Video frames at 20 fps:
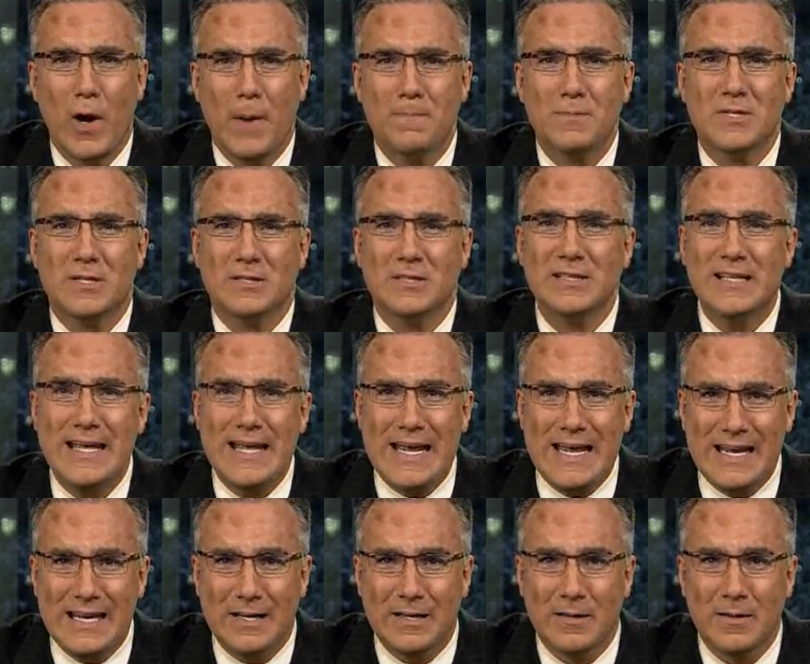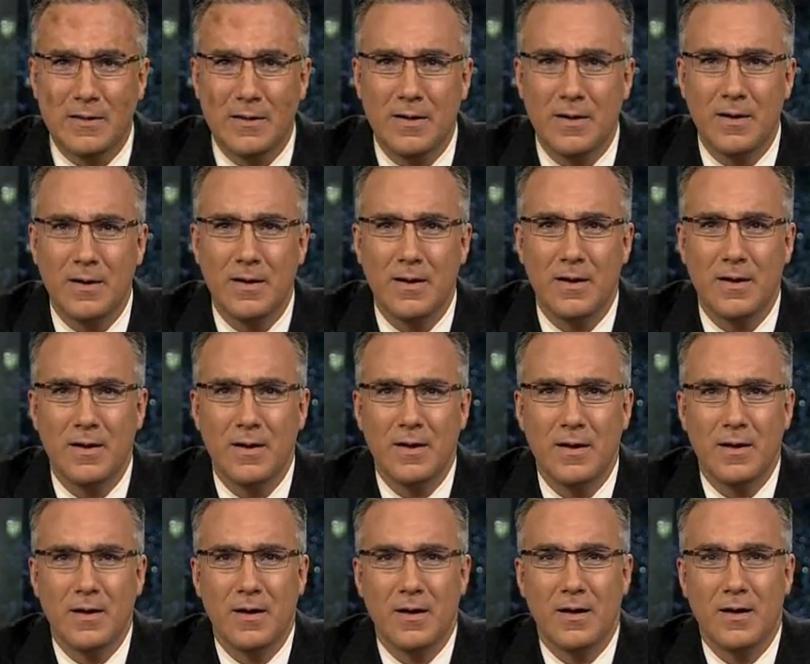up to lead.
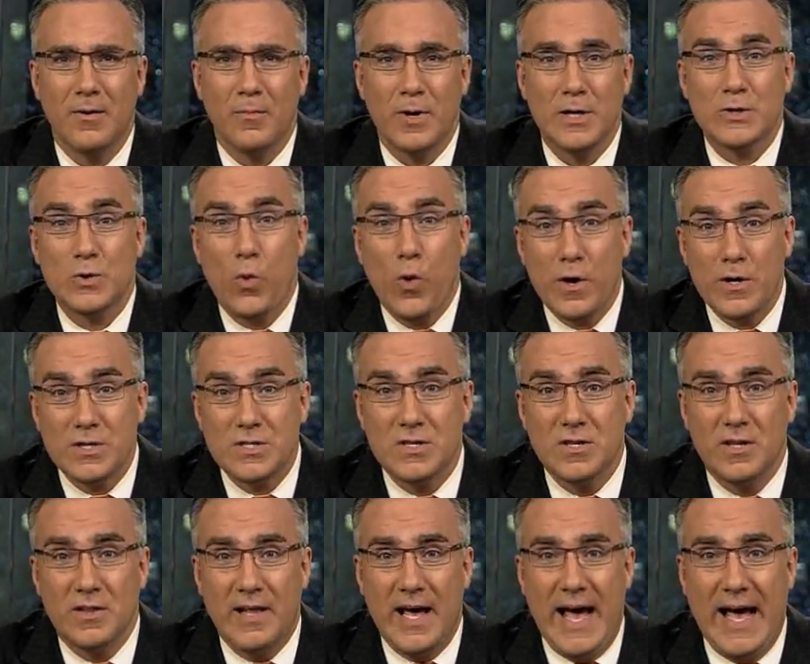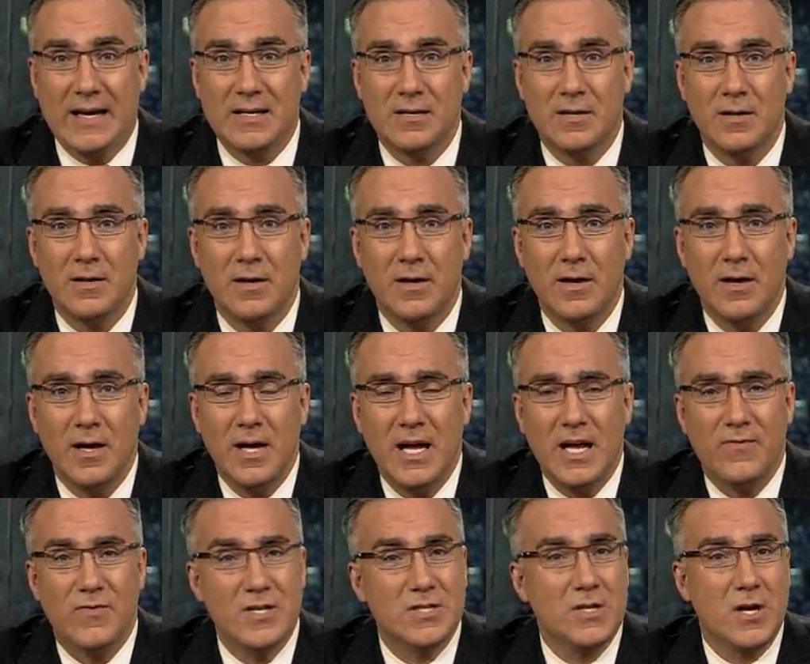But it's worse than that.
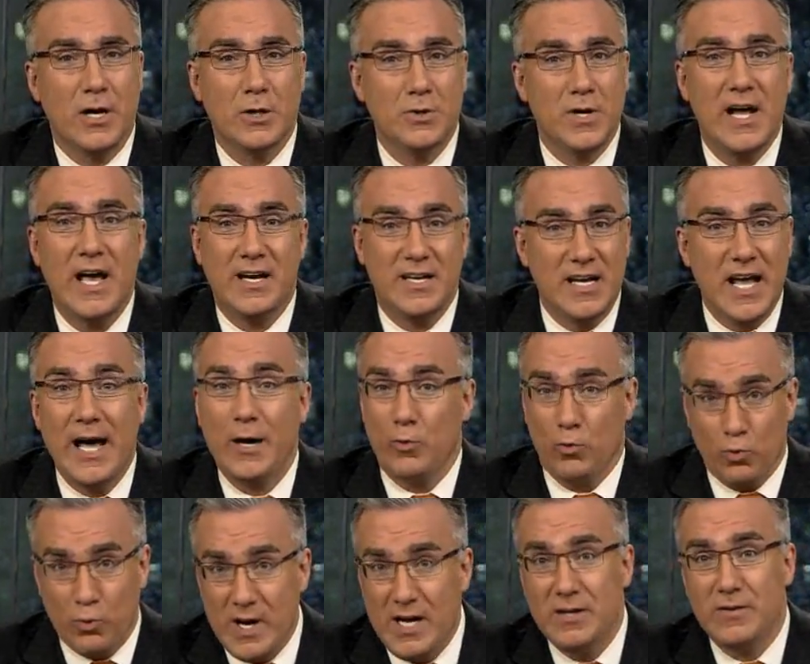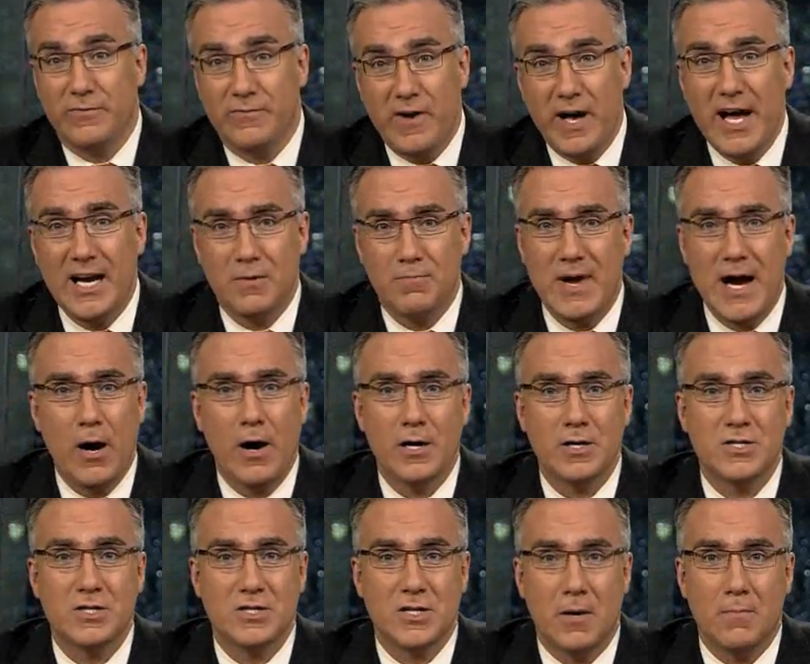If this country had not redefined
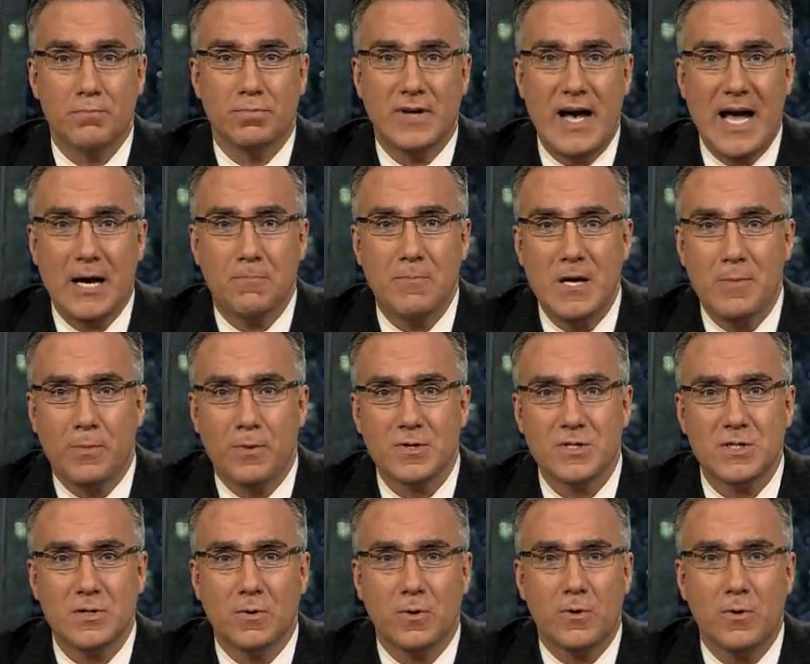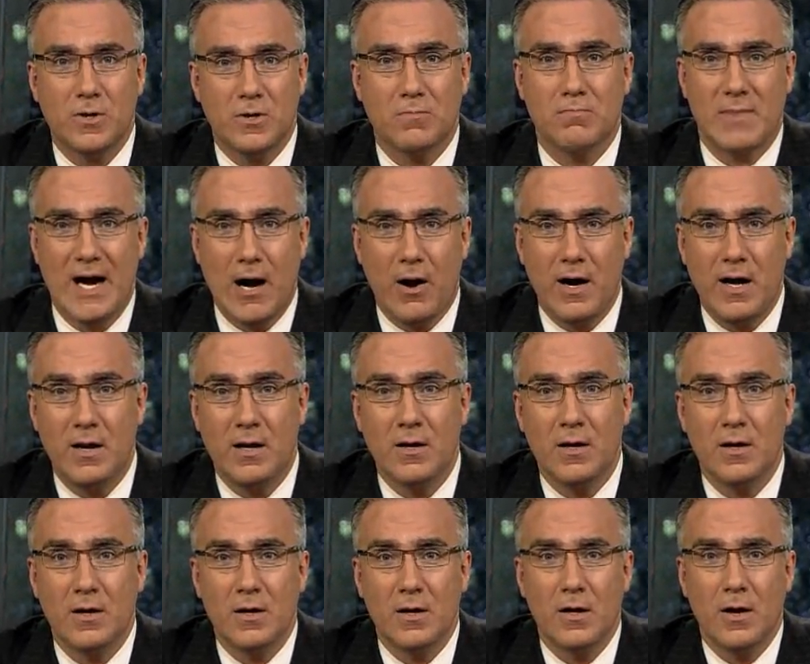marriage, some black people still couldn't marry
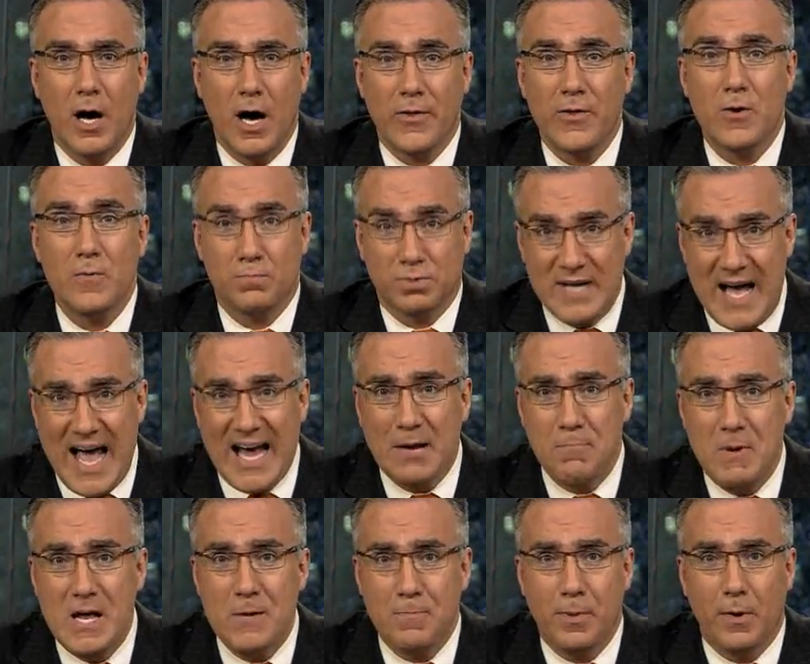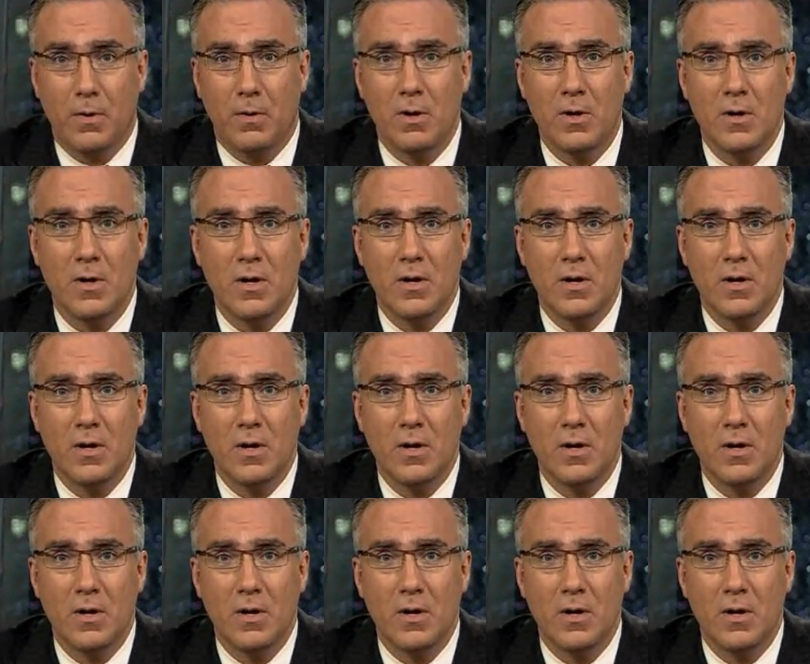other black people.